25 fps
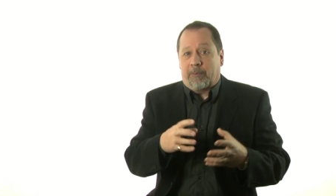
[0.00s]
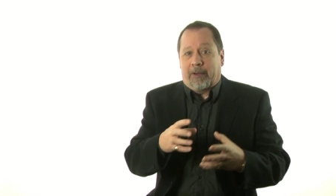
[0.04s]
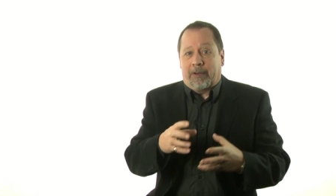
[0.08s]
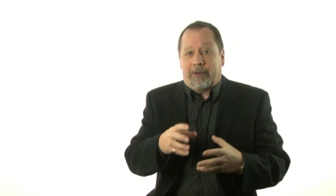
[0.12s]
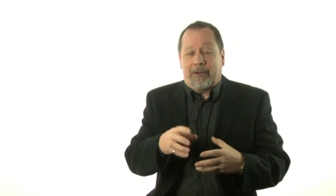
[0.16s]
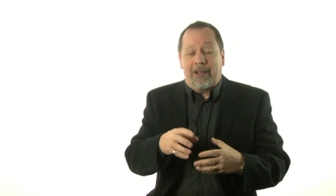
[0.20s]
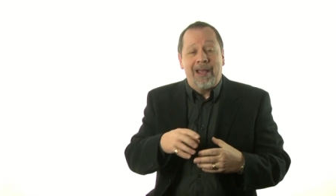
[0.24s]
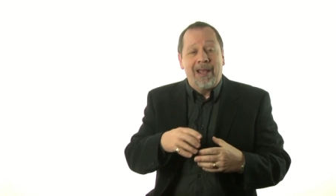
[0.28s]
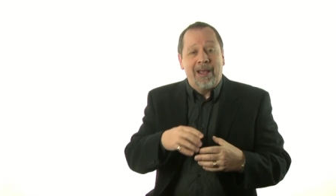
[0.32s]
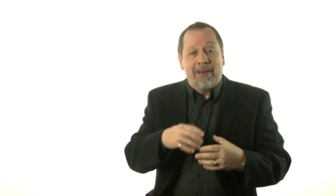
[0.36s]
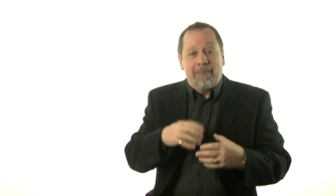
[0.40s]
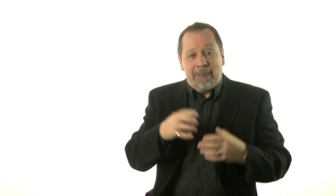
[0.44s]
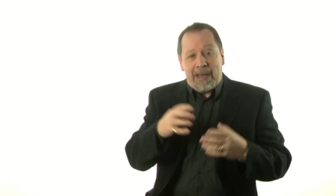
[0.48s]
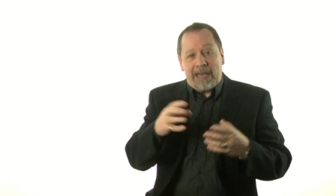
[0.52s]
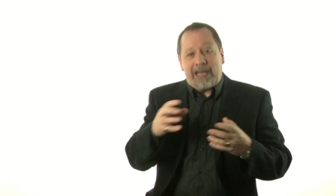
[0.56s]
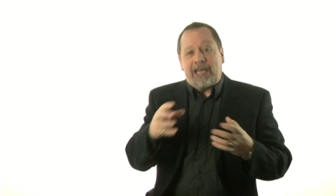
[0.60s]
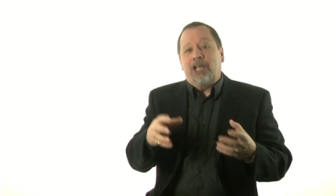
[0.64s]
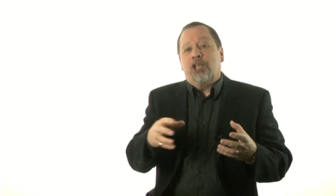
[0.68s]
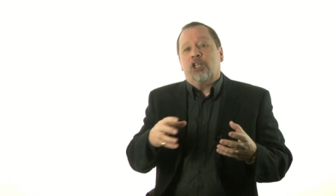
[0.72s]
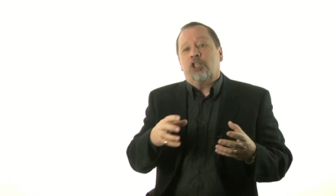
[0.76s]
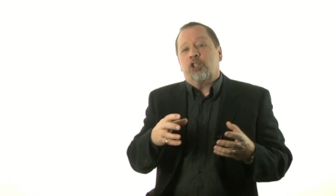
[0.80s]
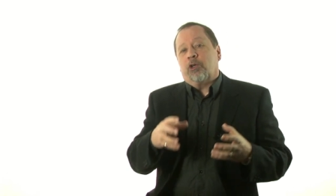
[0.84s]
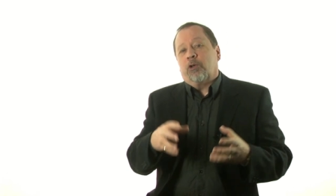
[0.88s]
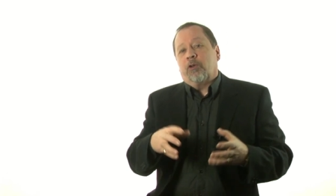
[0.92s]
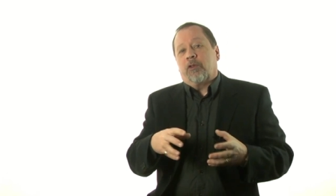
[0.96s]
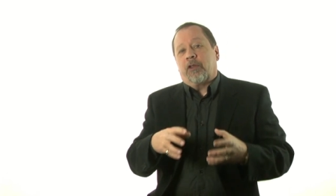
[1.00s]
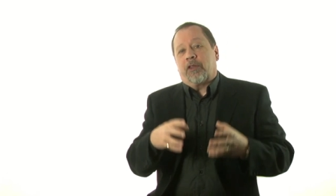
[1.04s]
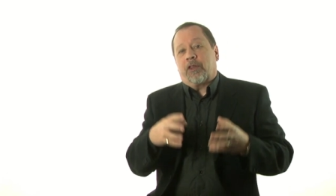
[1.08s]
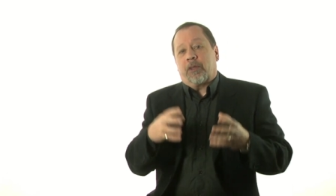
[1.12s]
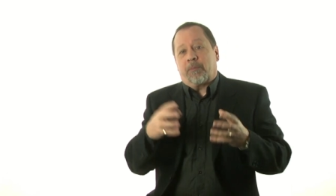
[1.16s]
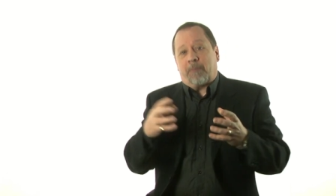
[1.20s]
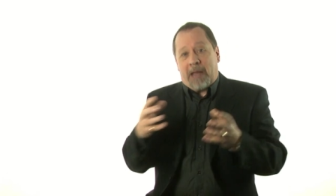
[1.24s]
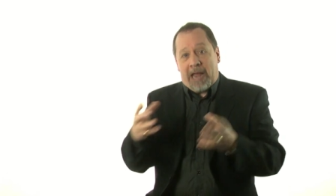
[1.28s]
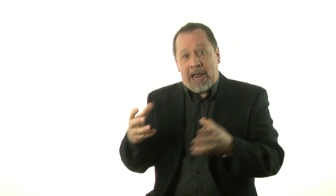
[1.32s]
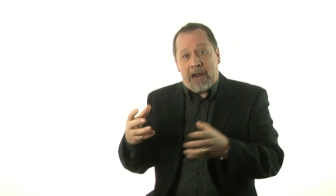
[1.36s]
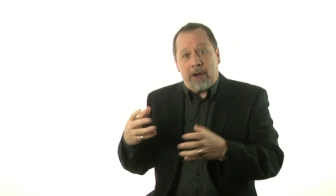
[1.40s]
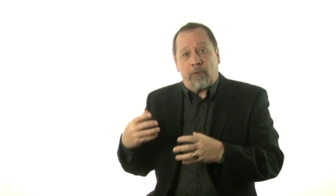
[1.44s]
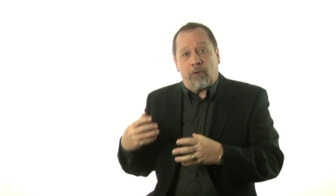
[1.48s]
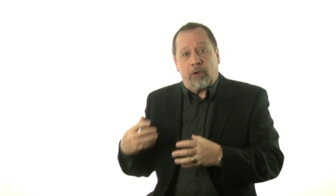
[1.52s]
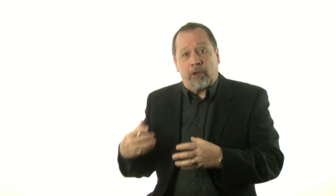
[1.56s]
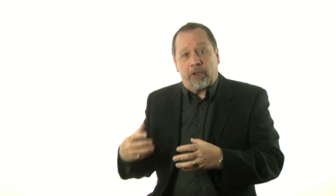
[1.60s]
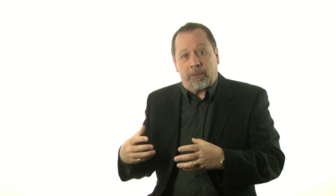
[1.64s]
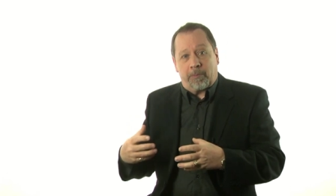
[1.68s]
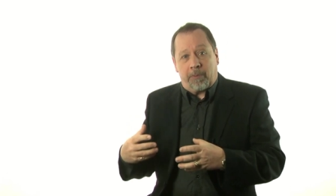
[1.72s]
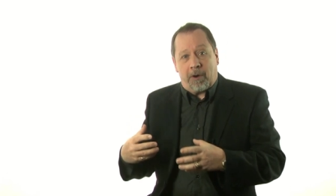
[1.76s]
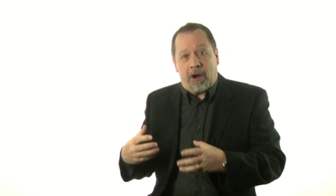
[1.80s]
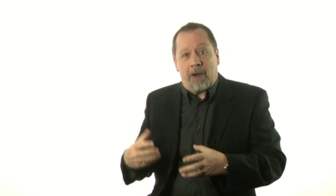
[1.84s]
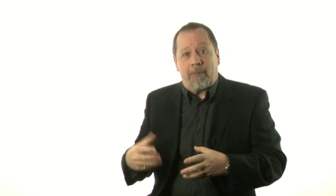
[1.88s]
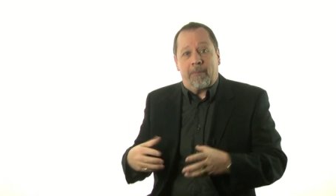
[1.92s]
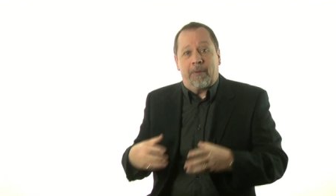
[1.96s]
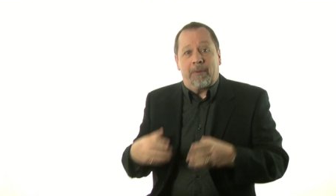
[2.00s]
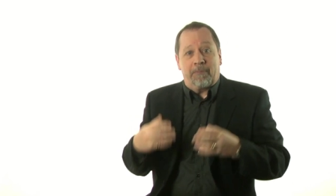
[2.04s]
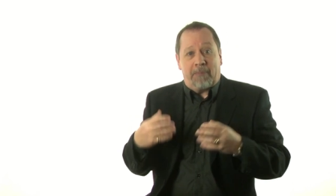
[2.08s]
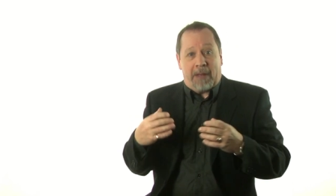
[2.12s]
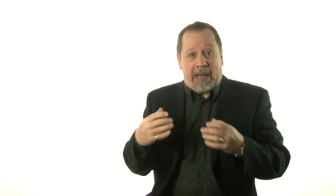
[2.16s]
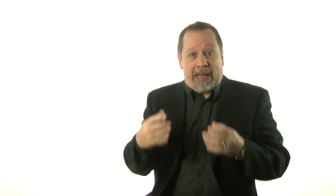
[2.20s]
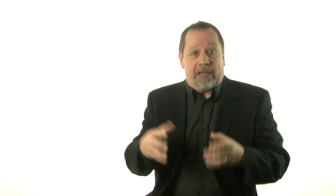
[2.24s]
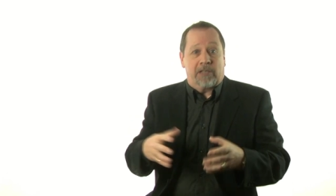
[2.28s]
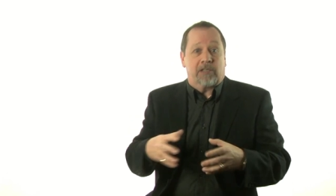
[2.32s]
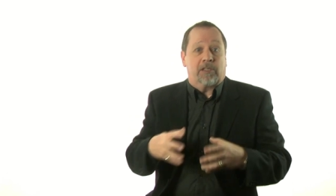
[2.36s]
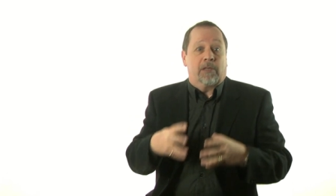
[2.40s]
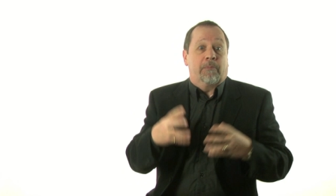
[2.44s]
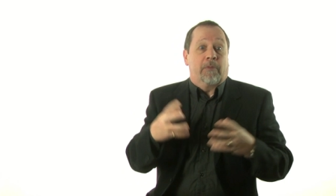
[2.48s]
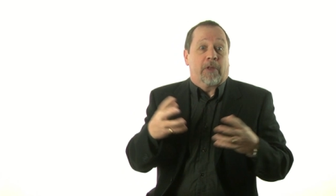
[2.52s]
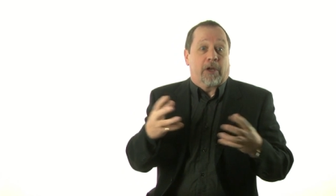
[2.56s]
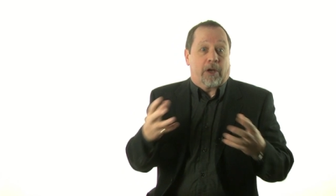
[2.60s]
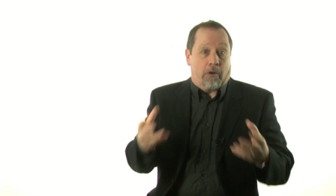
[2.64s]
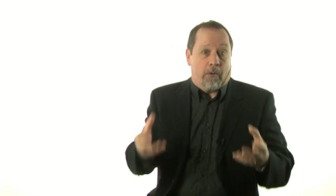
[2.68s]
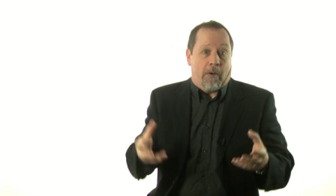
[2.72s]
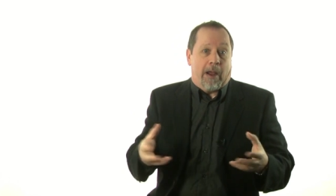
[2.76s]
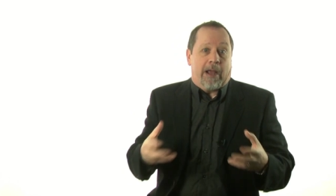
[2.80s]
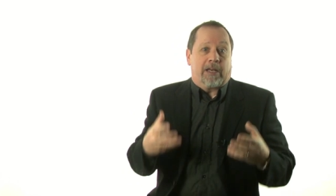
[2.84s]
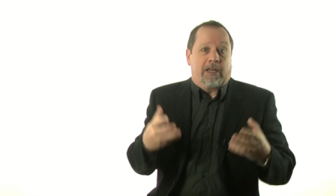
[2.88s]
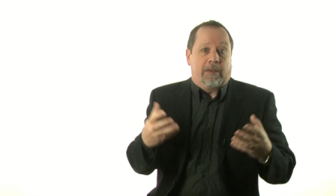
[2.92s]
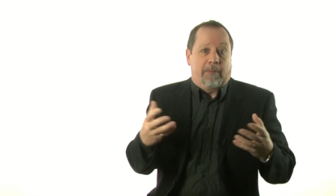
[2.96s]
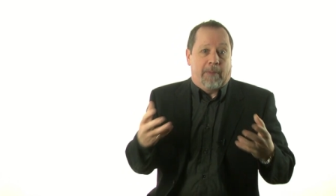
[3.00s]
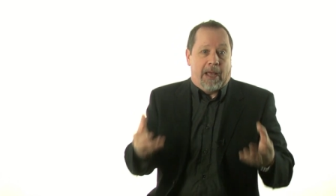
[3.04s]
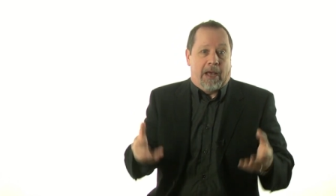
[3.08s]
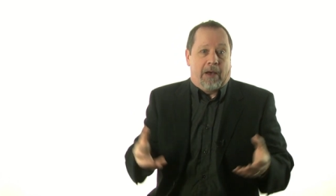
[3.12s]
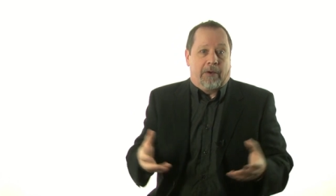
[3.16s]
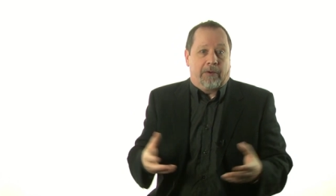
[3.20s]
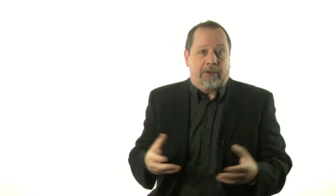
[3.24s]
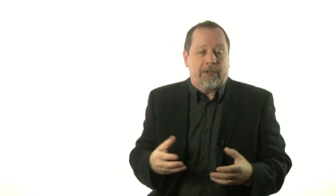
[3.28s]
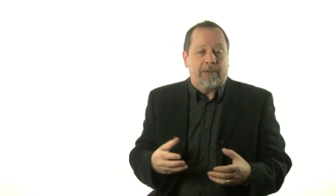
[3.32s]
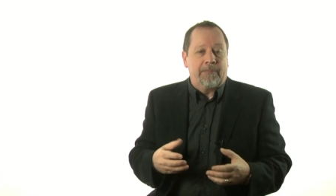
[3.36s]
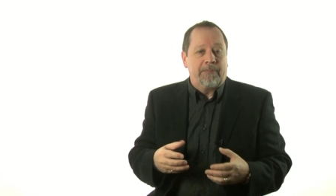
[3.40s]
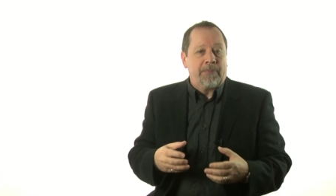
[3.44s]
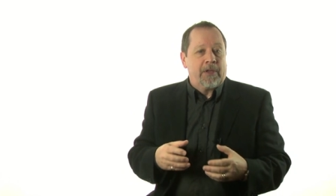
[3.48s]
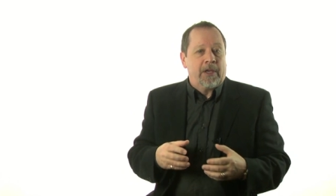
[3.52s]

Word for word: about making sure that the payroll department pays them the correct amount.